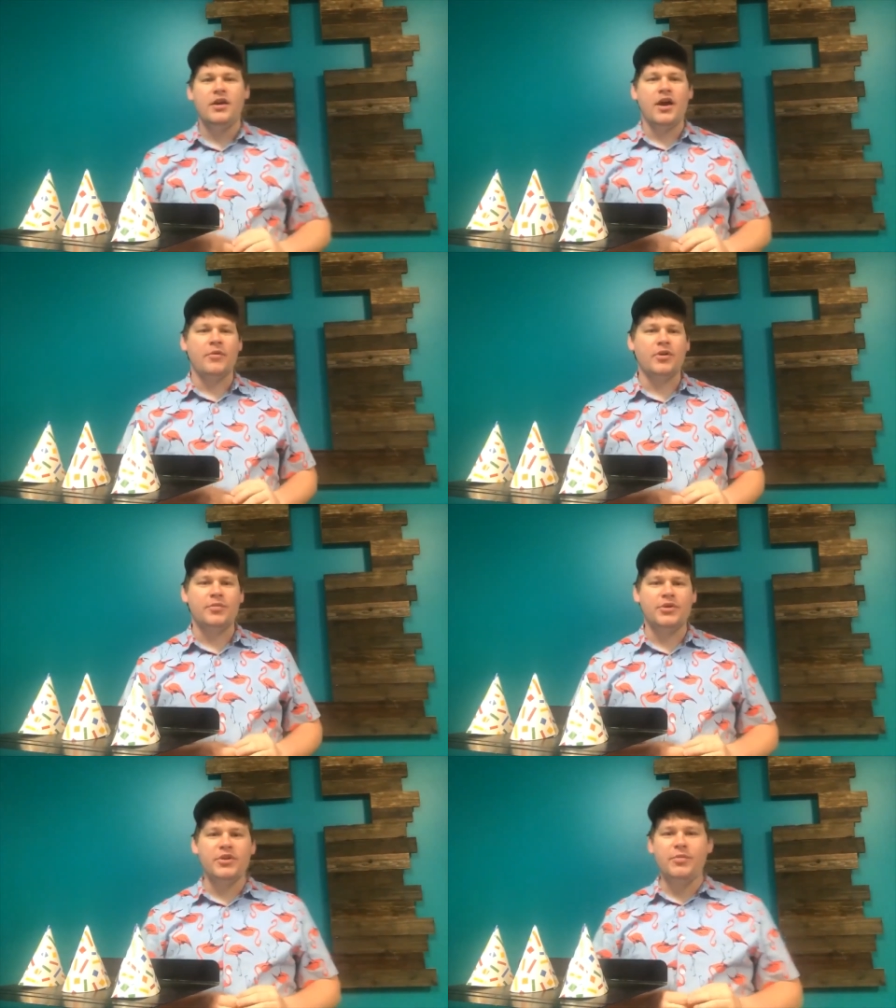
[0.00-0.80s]
I'm going to
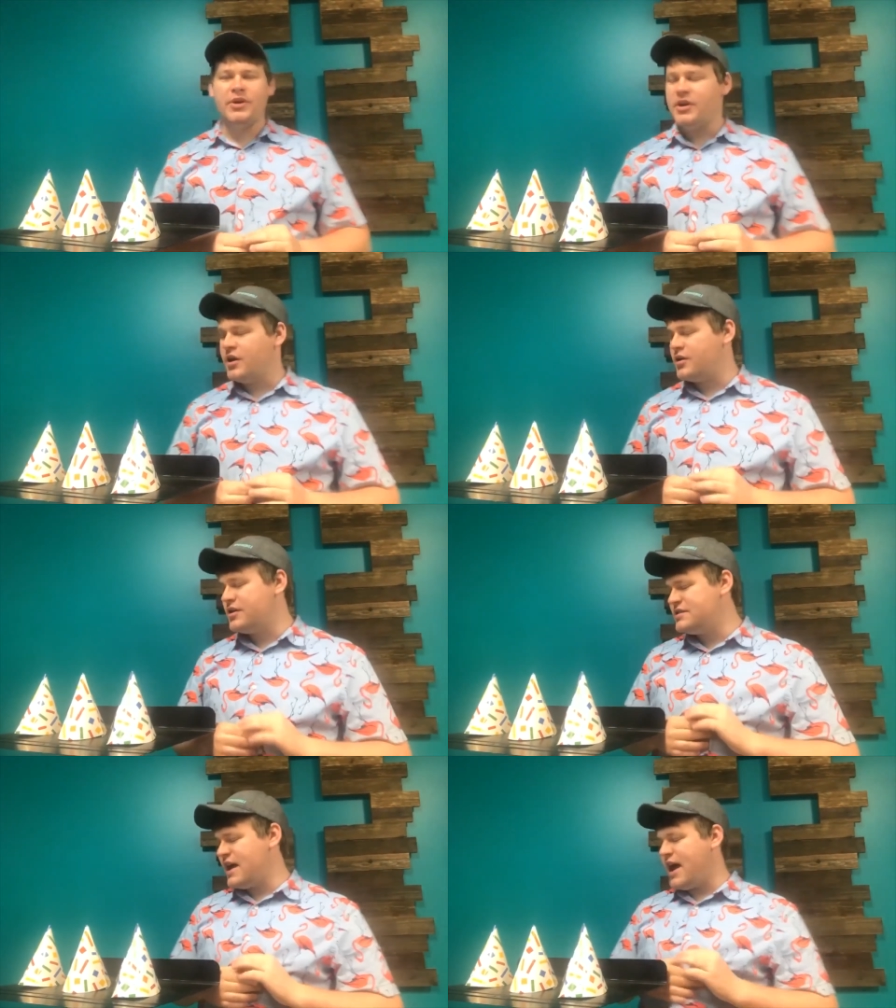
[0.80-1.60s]
put the bead under
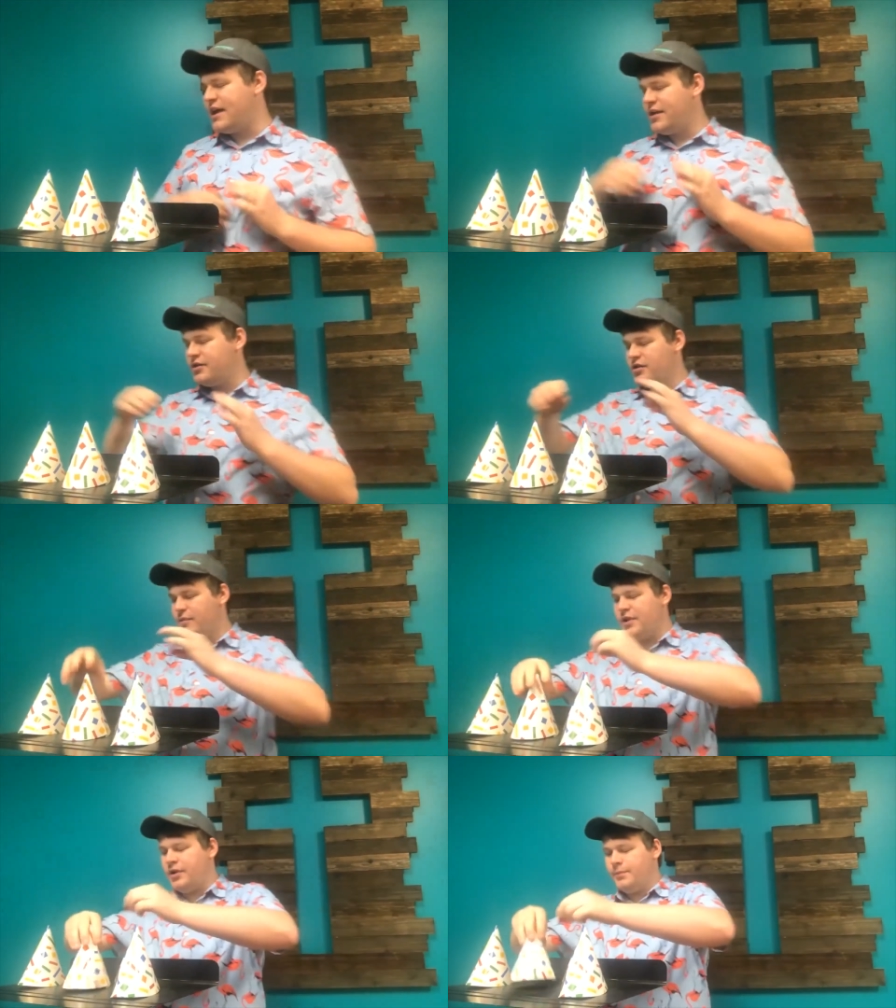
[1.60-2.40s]
this hat here in the
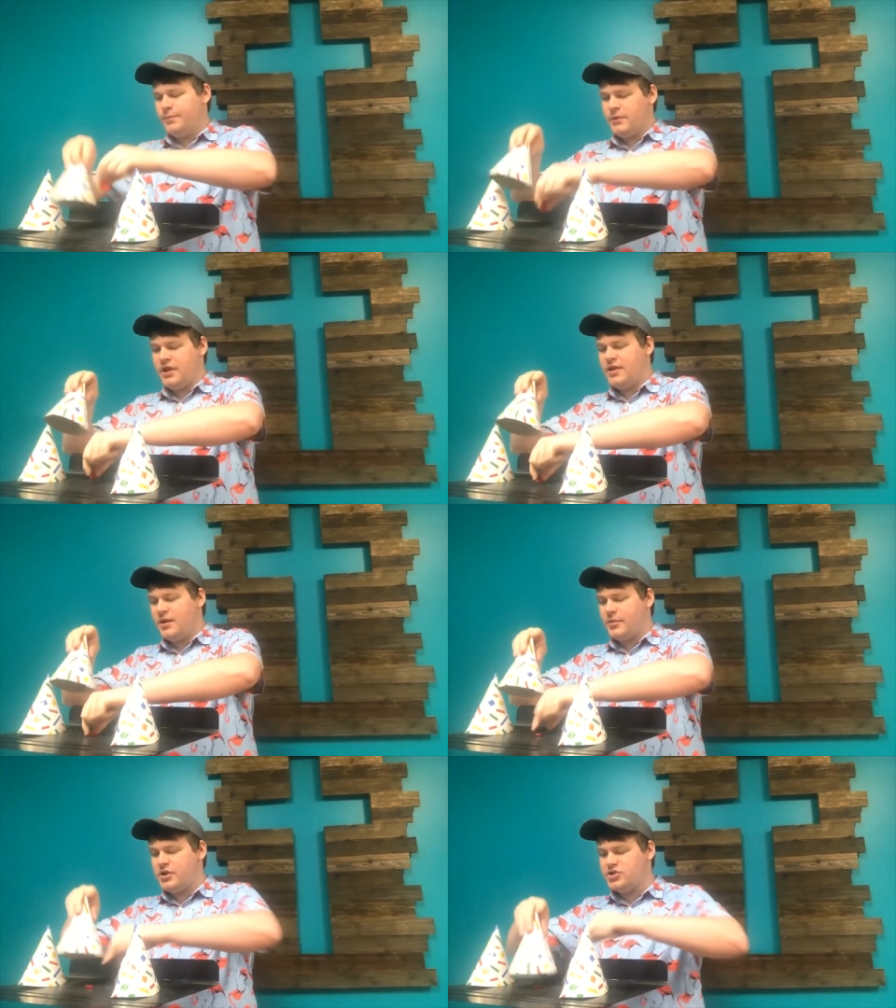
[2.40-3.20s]
middle, and then
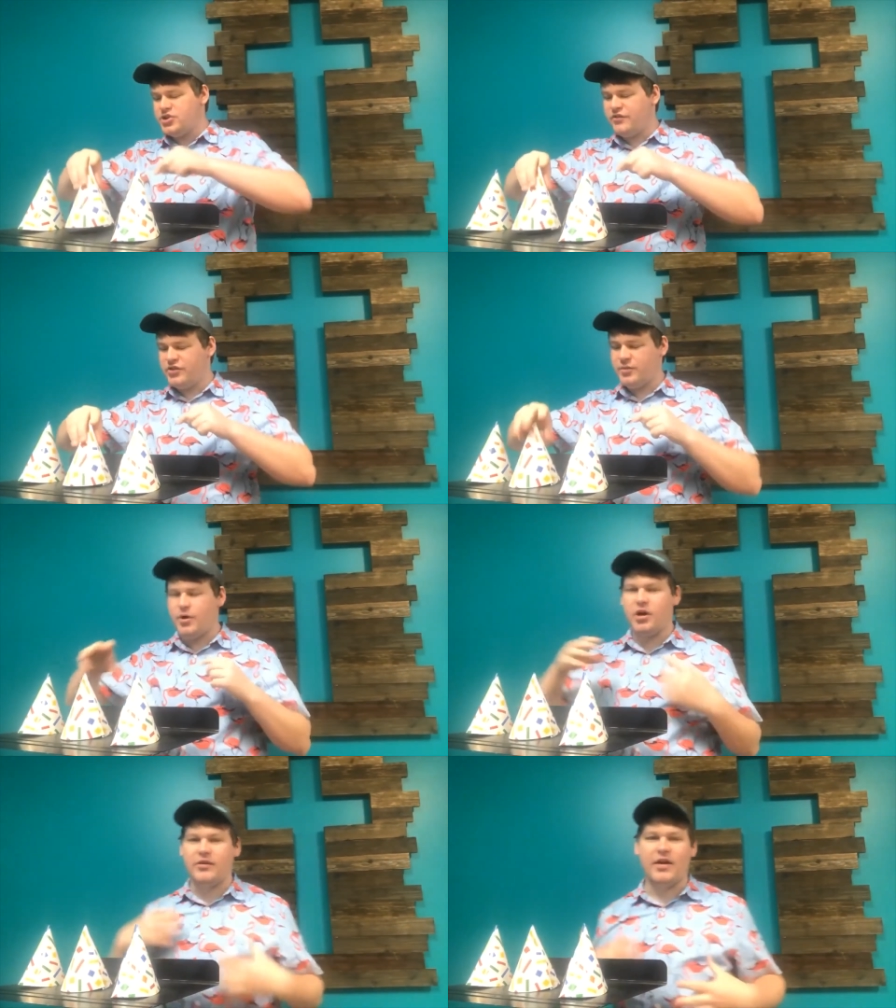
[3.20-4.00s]
I'm going to shuffle them
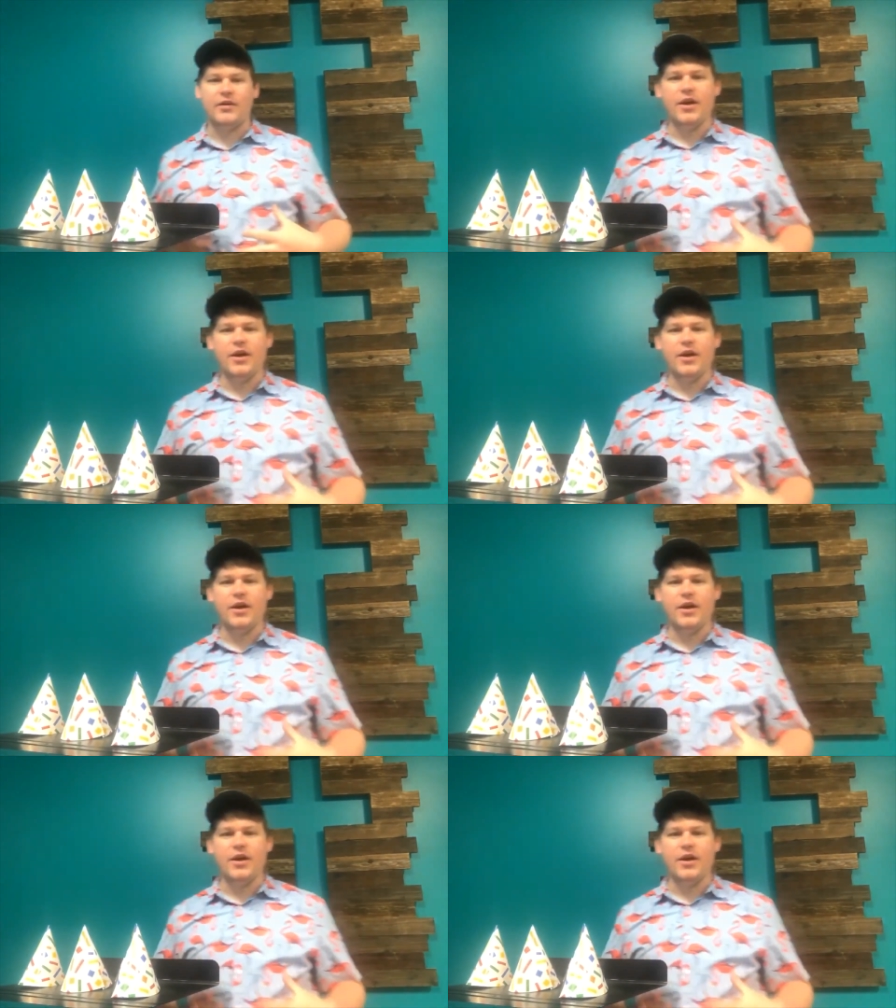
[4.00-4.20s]
all around.